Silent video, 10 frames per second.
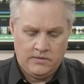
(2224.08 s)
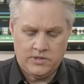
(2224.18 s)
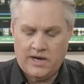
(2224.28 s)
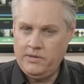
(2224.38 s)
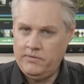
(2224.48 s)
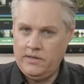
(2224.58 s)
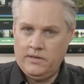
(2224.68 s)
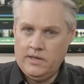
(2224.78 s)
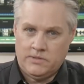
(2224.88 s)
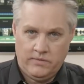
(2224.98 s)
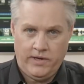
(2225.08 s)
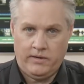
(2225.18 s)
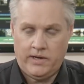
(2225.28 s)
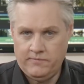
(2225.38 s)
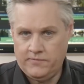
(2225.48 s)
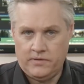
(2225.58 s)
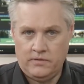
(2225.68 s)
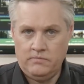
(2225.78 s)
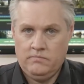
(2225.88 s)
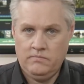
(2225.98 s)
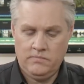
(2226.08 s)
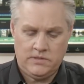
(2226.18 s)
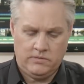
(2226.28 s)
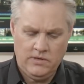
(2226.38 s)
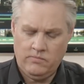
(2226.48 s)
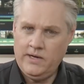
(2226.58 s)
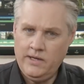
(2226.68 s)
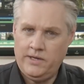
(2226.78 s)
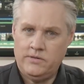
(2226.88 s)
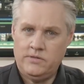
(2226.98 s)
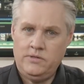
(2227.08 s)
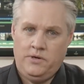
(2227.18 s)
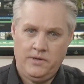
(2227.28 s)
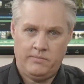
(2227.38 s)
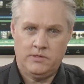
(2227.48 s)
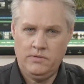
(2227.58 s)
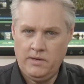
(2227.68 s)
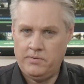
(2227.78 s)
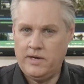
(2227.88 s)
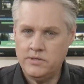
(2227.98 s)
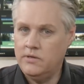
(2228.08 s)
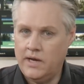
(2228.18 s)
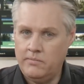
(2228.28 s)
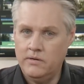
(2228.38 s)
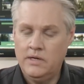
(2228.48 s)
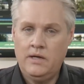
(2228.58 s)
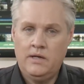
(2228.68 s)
sharpening thing that comes on the video out so it's not really a studio camera, it's really a production camera.